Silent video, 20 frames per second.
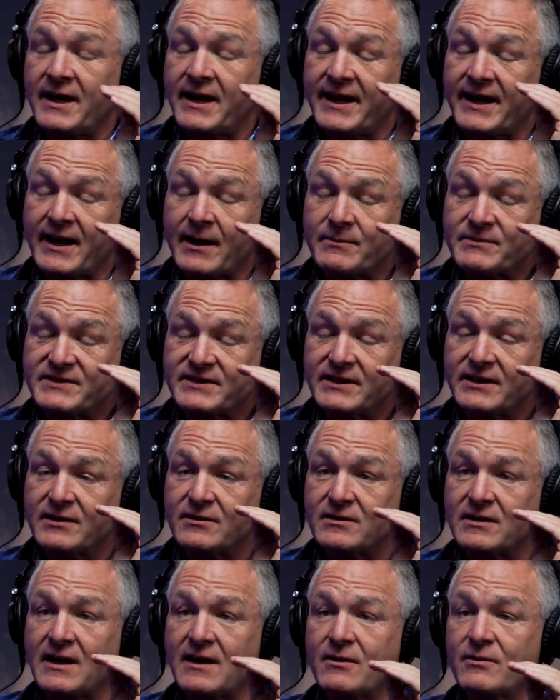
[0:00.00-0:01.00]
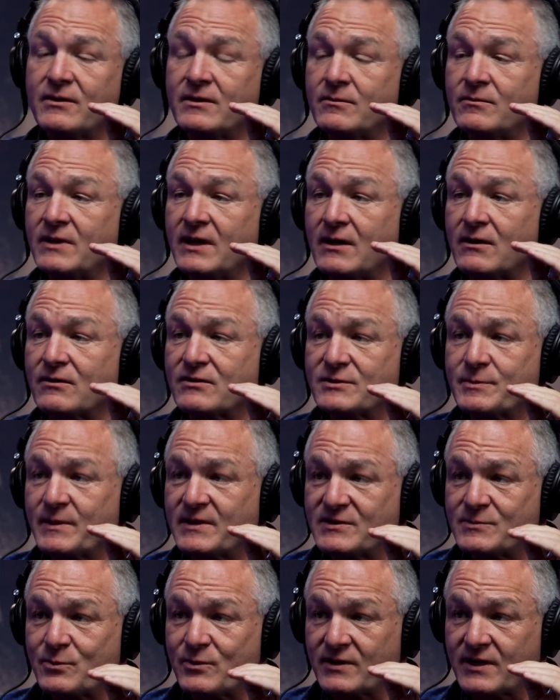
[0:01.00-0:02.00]
And I'm seeing it now in
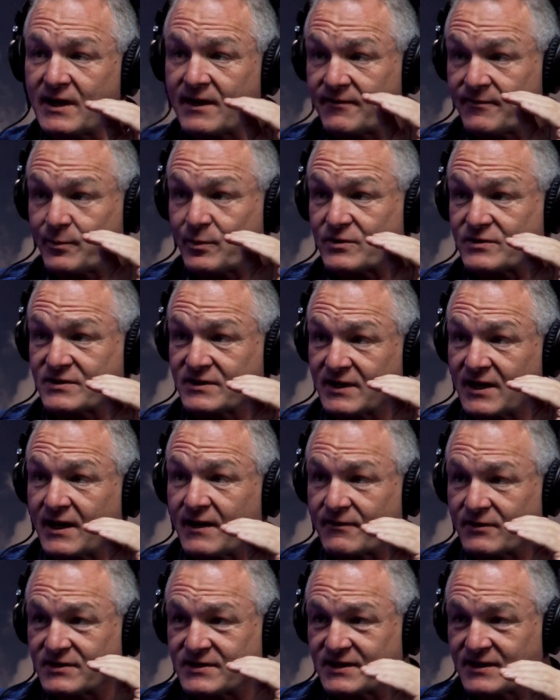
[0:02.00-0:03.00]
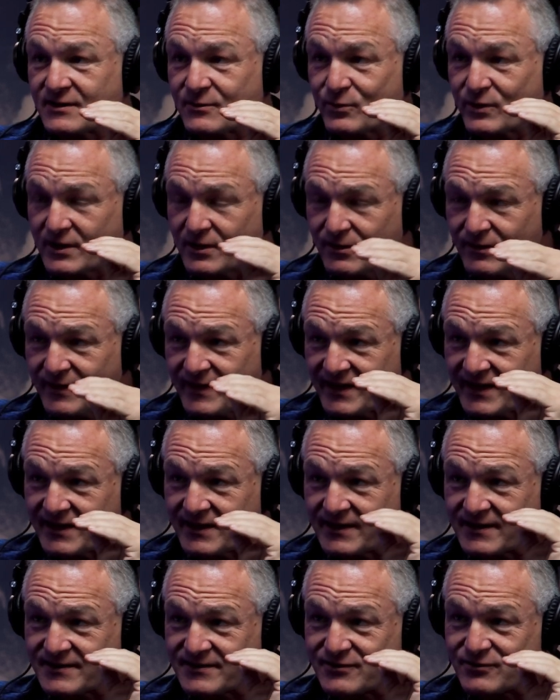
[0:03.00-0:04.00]
aerospace more than I've personally ever seen it. What do you
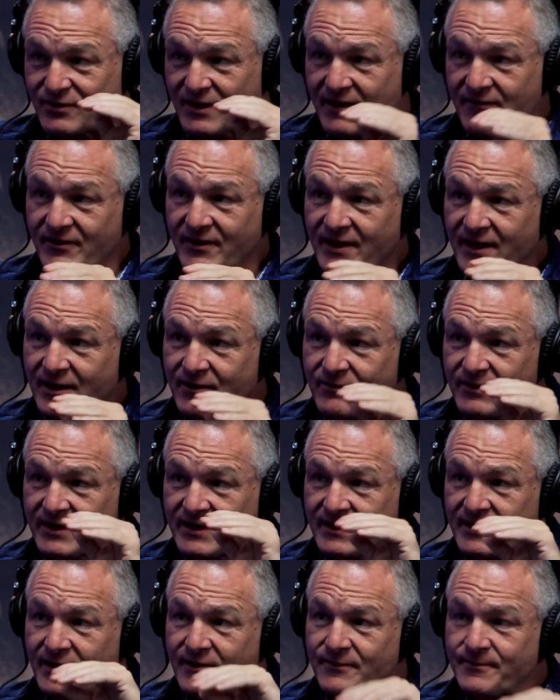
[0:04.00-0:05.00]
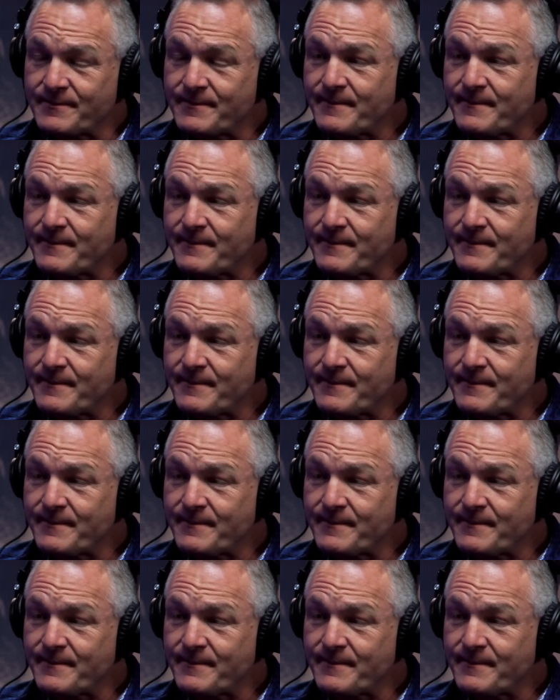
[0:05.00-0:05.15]
think is driving that right now?